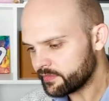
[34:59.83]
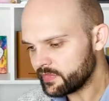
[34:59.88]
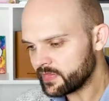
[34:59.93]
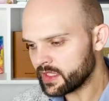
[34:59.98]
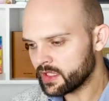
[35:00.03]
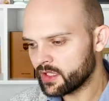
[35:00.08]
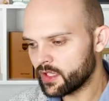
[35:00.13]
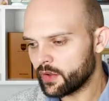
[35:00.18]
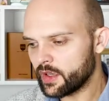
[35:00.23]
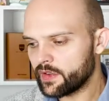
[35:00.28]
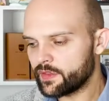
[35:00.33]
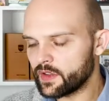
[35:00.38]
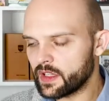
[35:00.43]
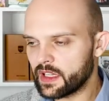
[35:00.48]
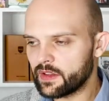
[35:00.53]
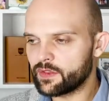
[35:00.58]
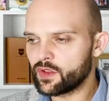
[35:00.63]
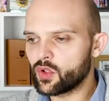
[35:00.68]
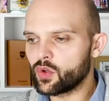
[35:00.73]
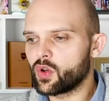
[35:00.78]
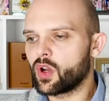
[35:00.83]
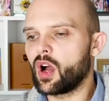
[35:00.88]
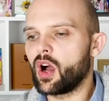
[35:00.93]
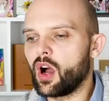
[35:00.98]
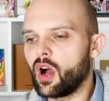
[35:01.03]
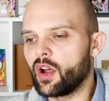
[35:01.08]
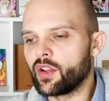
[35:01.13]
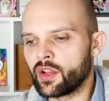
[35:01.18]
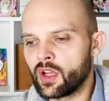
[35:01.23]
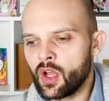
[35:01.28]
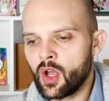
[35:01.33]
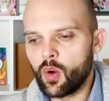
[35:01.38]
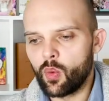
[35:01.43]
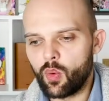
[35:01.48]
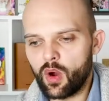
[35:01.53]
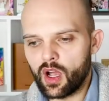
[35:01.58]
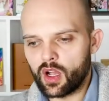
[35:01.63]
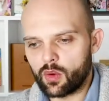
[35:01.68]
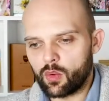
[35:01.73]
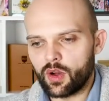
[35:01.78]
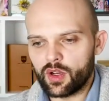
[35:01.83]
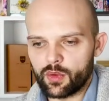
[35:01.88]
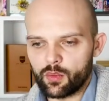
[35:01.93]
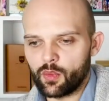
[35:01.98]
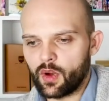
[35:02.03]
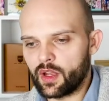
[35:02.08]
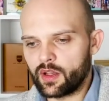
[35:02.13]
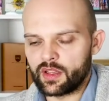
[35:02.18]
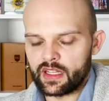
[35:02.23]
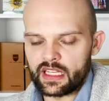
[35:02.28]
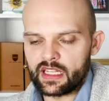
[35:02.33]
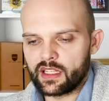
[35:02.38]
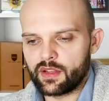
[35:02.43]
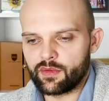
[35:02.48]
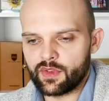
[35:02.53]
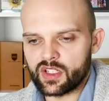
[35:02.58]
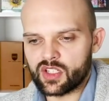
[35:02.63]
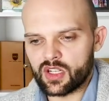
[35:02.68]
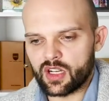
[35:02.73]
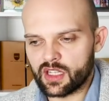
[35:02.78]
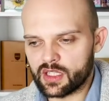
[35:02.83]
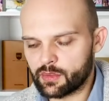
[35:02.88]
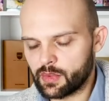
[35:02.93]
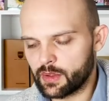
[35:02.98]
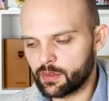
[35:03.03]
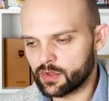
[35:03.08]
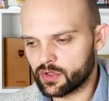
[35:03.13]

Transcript: you know, if you can't work one-on-one, individualize people's